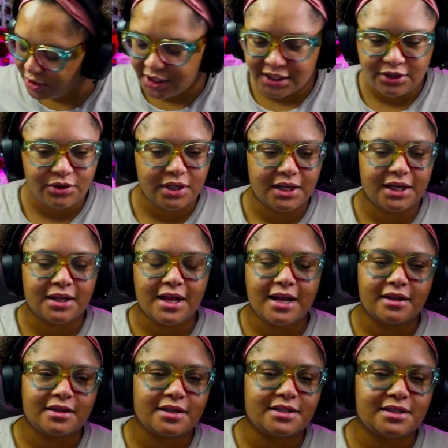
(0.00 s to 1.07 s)
get a lot
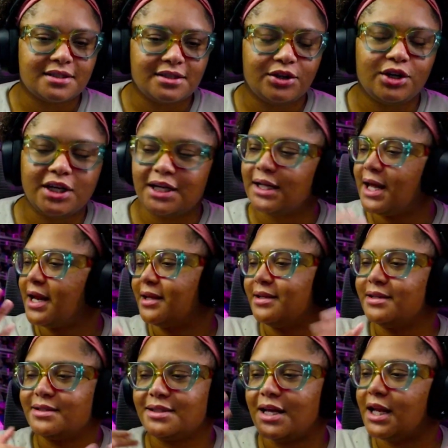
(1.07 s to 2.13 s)
of this. You're gonna get a lot of
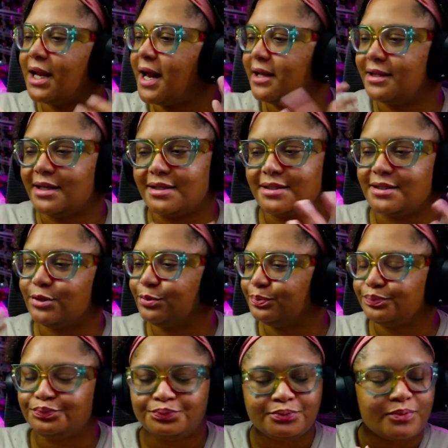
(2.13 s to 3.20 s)
this. A lot of this.
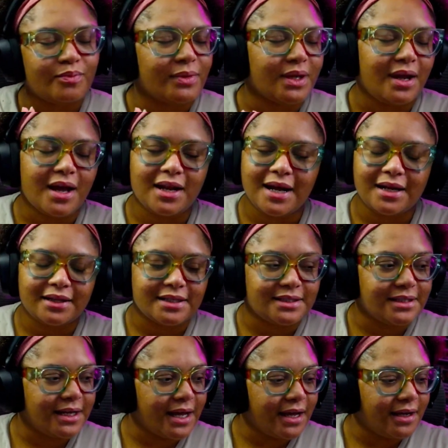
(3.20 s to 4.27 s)
A lot of this
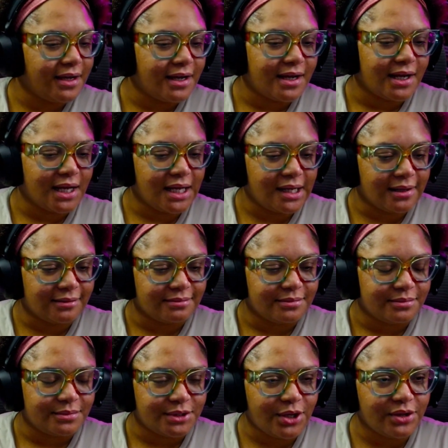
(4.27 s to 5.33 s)
today.
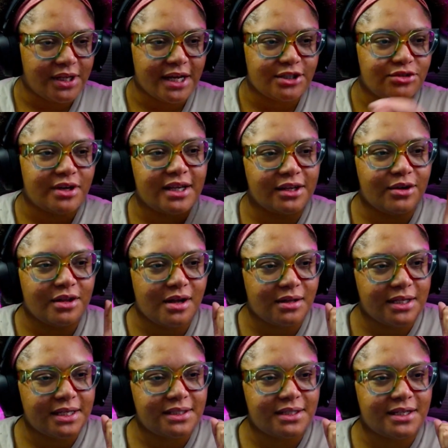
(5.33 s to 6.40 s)
So the next trailer on our
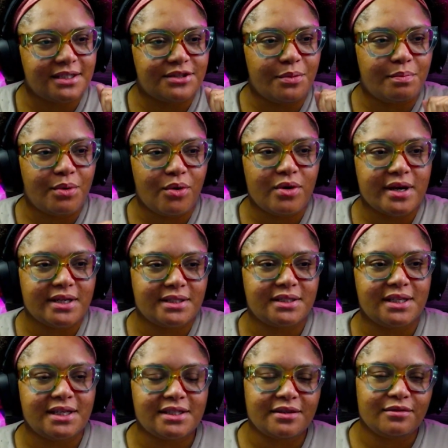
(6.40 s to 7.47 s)
list is The Boys
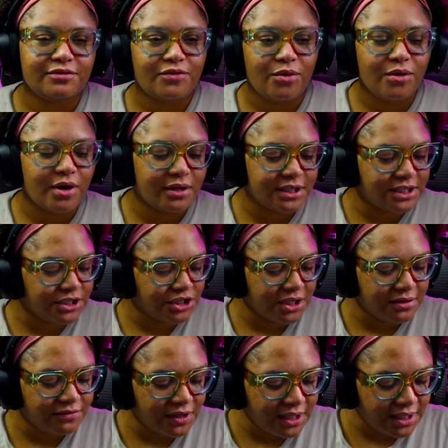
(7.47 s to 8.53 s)
season 4. Listen,
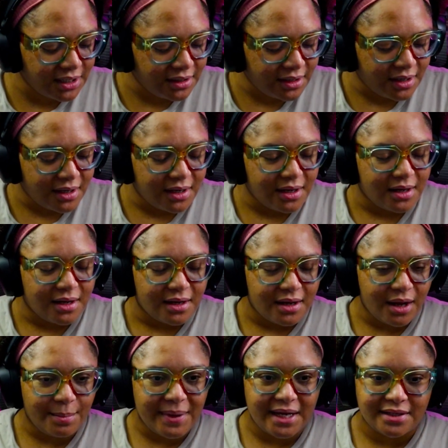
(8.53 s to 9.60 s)
Gen V,
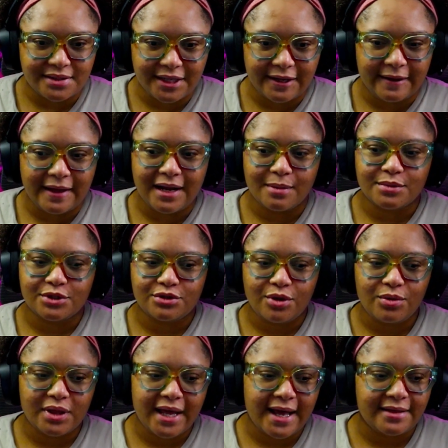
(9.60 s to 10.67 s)
amazing, and I'm so
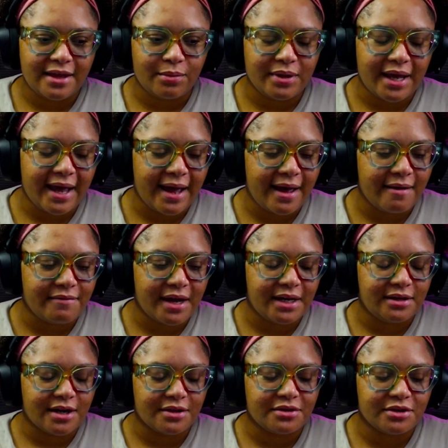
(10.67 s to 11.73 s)
glad that we have
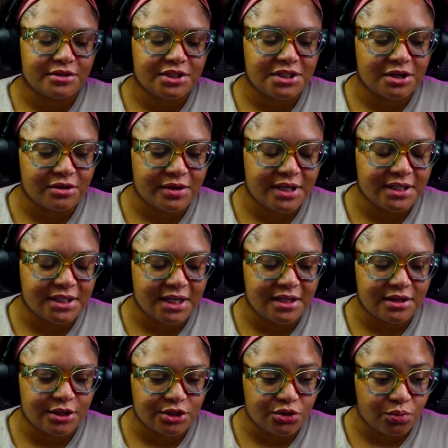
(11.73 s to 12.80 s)
another series
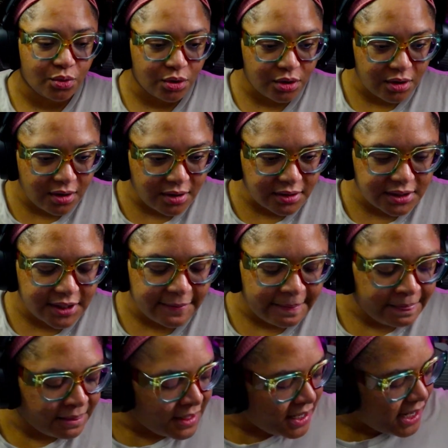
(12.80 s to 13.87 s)
in this world.
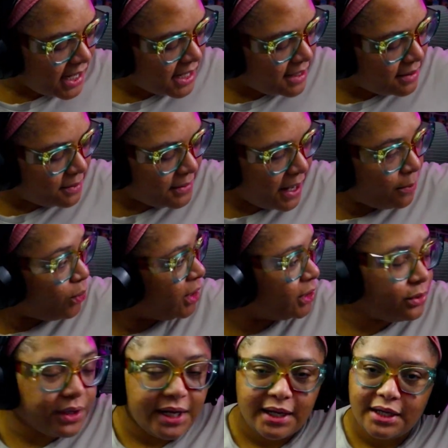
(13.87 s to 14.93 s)
I'm
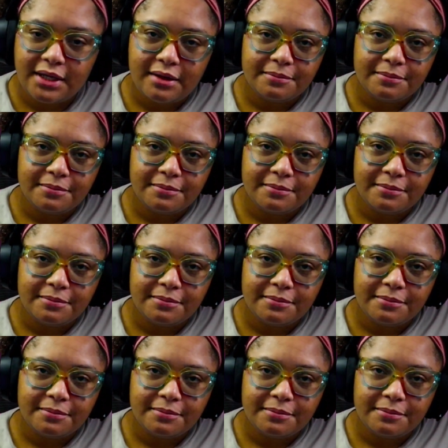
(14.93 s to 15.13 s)
wondering,